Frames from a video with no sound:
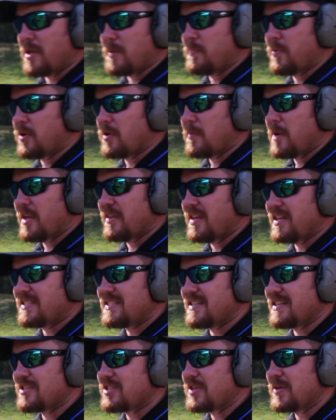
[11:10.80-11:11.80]
than put them on this
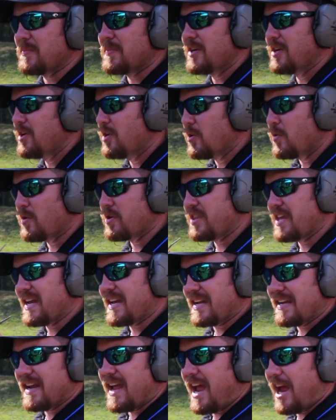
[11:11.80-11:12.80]
system?
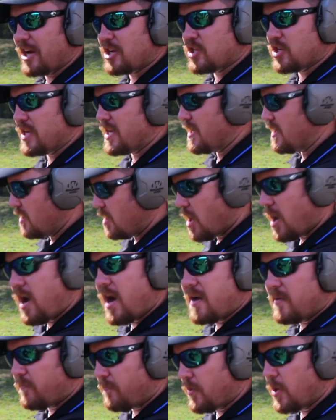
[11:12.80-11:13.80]
All
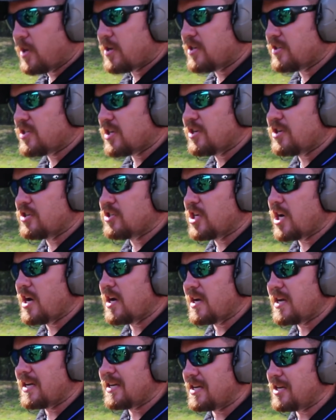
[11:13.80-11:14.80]
right, focus on your
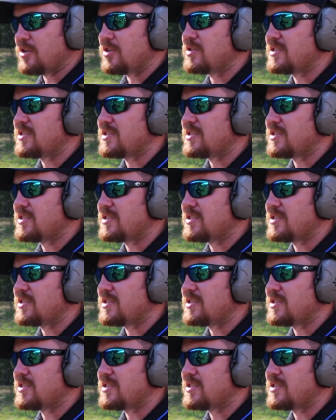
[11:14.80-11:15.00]
target,